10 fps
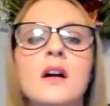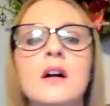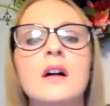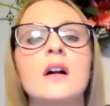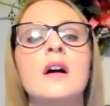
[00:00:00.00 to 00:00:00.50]

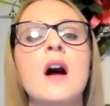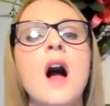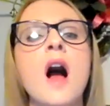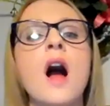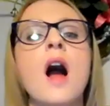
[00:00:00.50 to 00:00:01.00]
They're too far
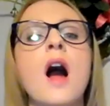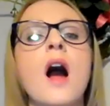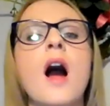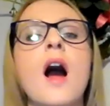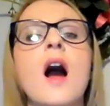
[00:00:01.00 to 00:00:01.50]
gone.
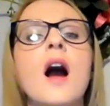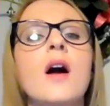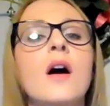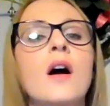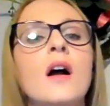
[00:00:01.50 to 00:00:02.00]
They're
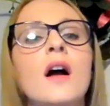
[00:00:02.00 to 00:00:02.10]
not